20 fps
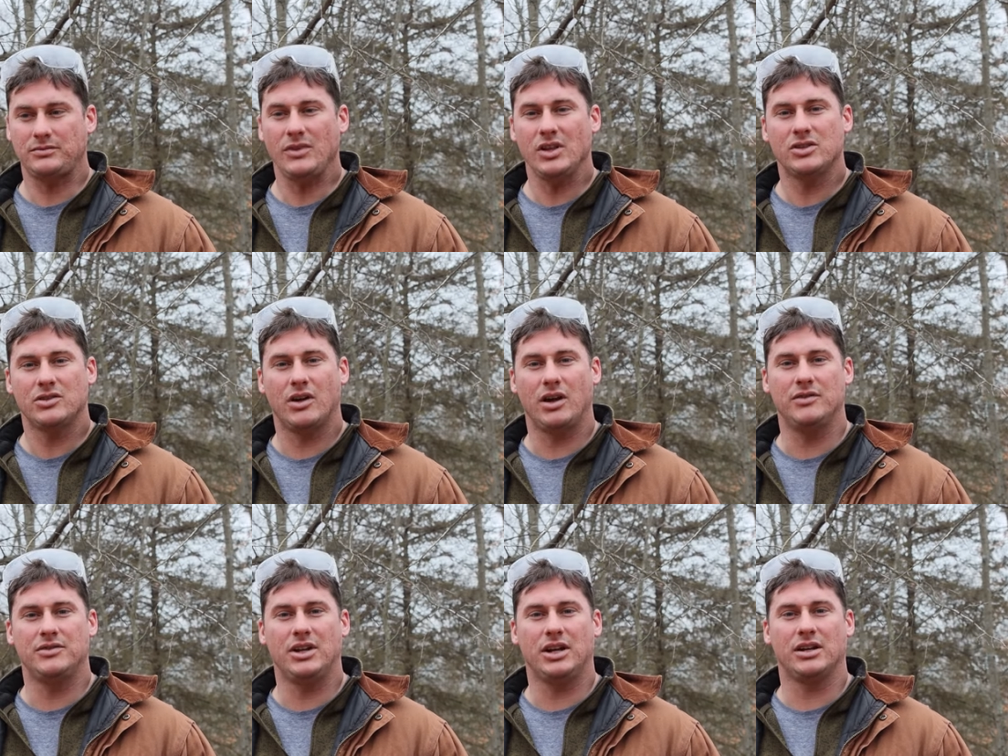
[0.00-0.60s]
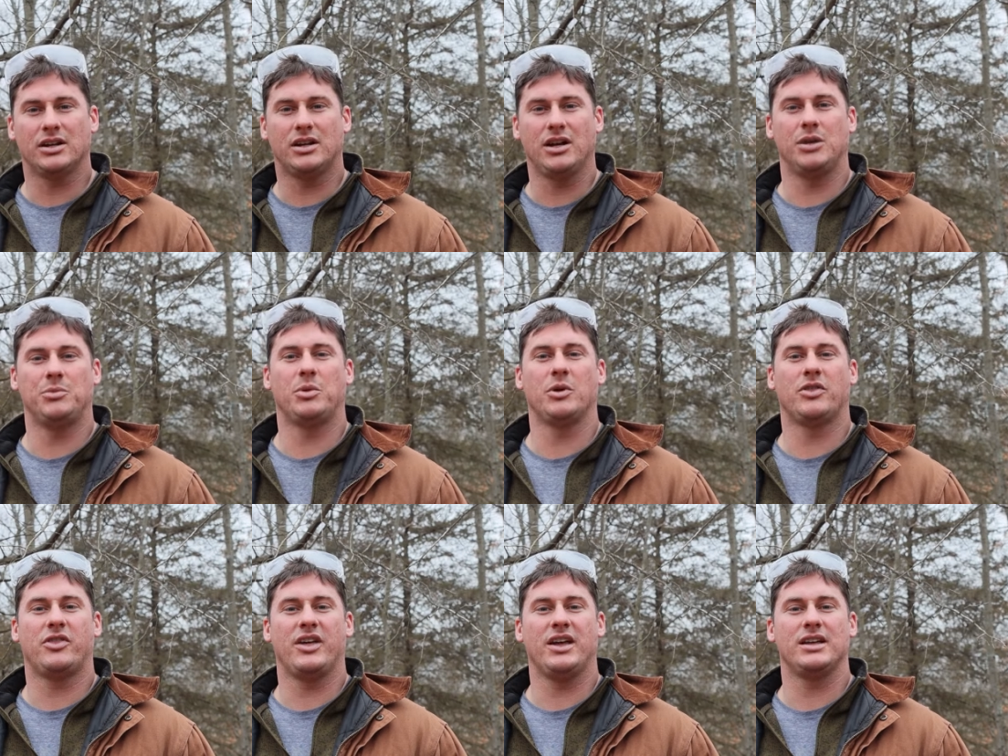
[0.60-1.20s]
So I've done a
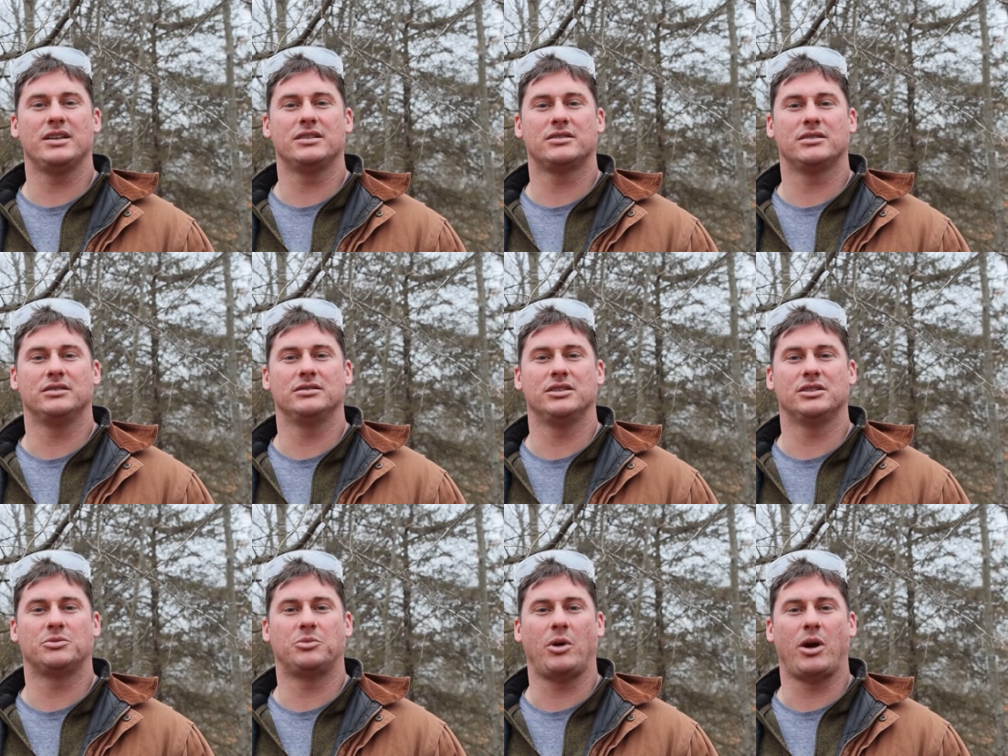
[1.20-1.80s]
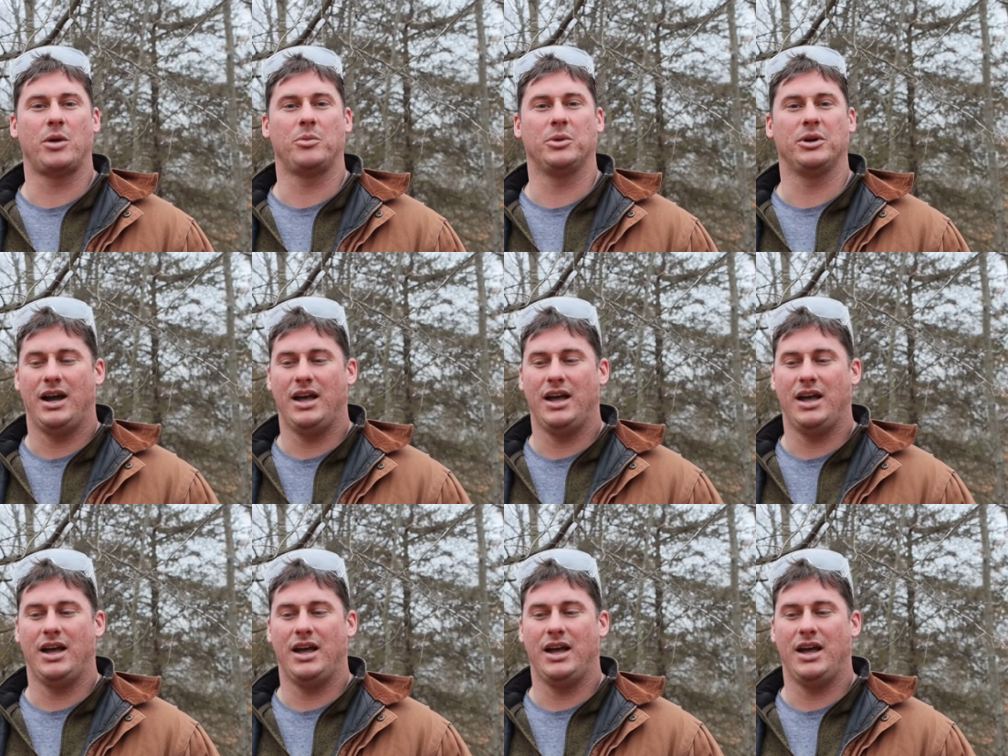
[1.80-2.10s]
couple things on this property.